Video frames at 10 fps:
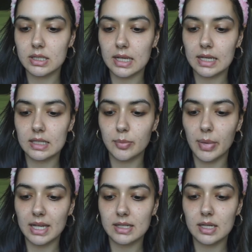is
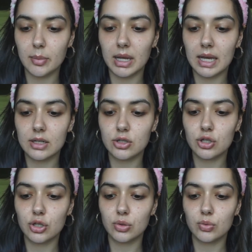best applied
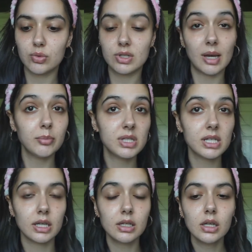to damp
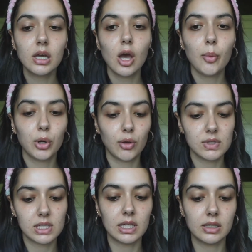skin. But
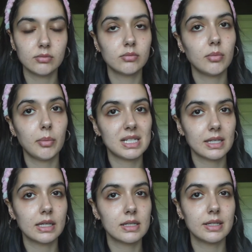obviously my skin
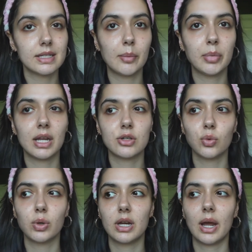isn't damp and I don't want
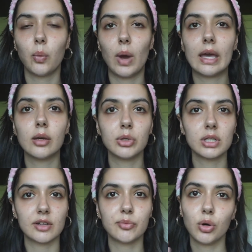to now wet it because
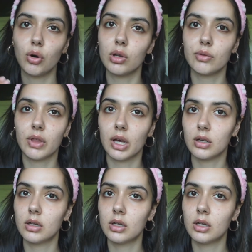I've put all of that
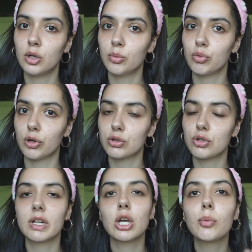product
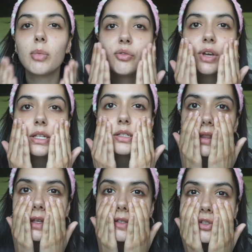already on my face. And
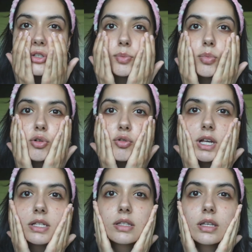then just
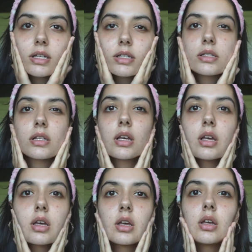press this
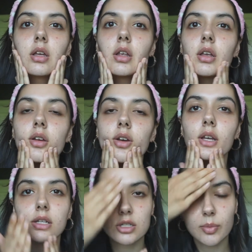
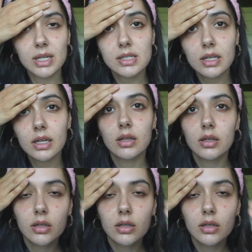into my skin.